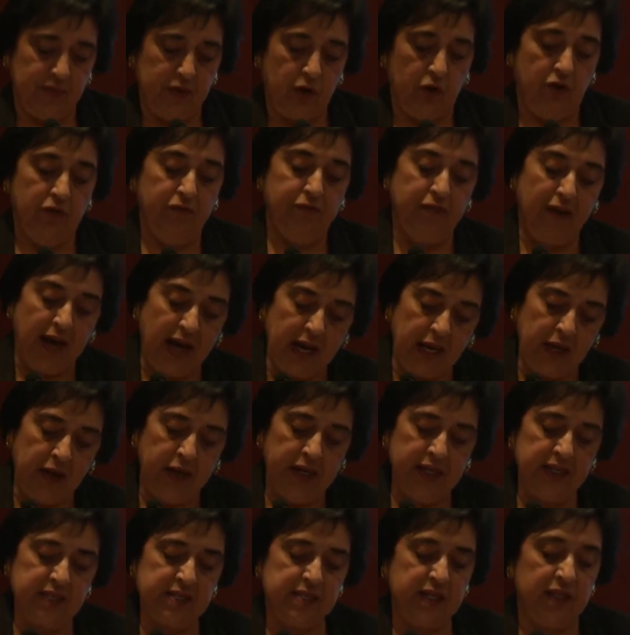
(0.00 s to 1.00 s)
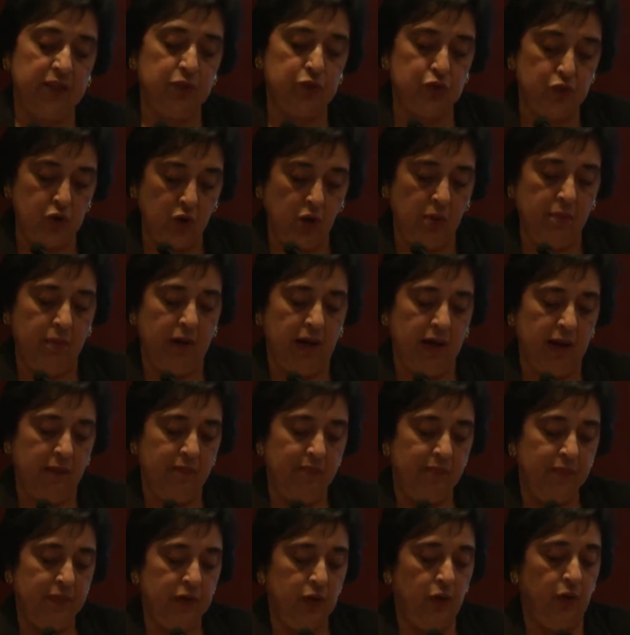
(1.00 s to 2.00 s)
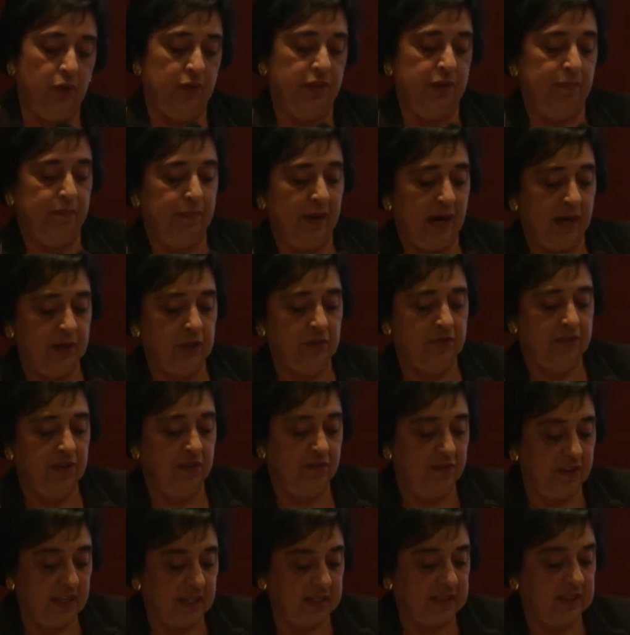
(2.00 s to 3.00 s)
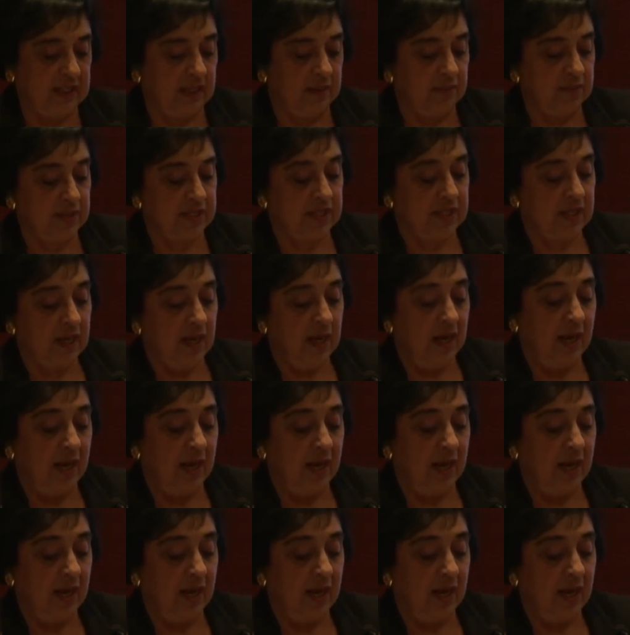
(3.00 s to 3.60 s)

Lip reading: of violence and trauma on the part of the victims